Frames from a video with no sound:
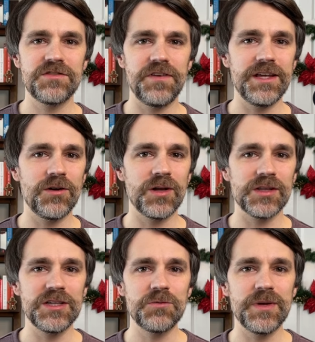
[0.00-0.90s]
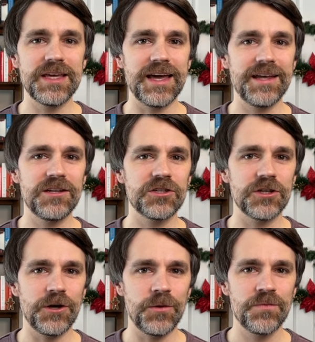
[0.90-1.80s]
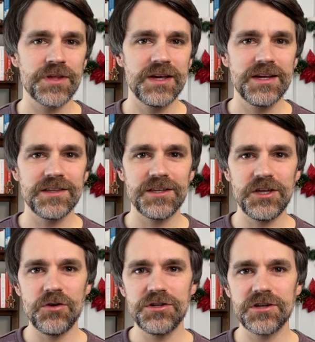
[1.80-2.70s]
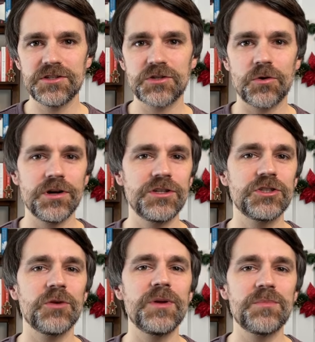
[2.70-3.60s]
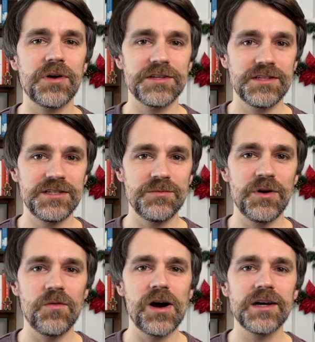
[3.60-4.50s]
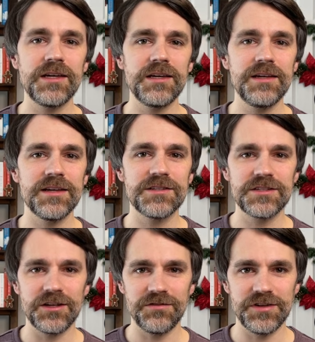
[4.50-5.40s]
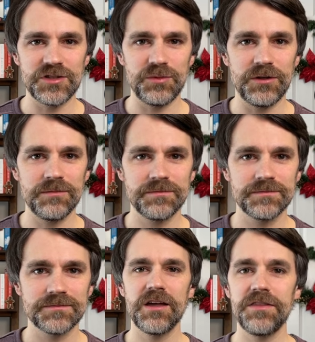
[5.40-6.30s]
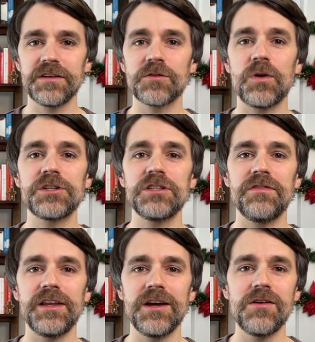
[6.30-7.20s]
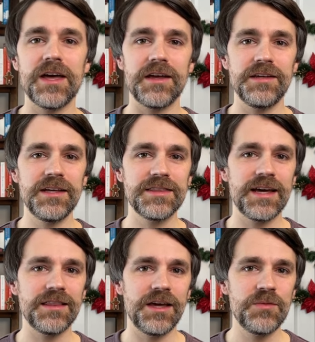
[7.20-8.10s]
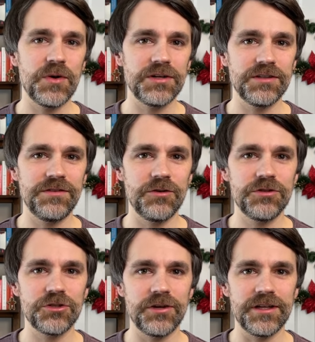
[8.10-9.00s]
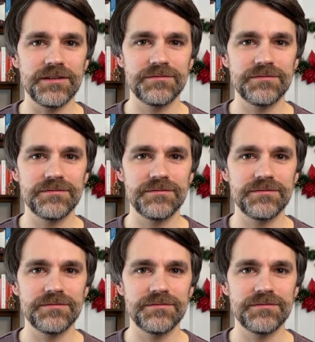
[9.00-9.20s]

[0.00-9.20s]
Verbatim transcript: video at least began to show, the huge historic German presence in Milwaukee is still visible. Thanks for watching the video and hit that like button if you enjoyed it.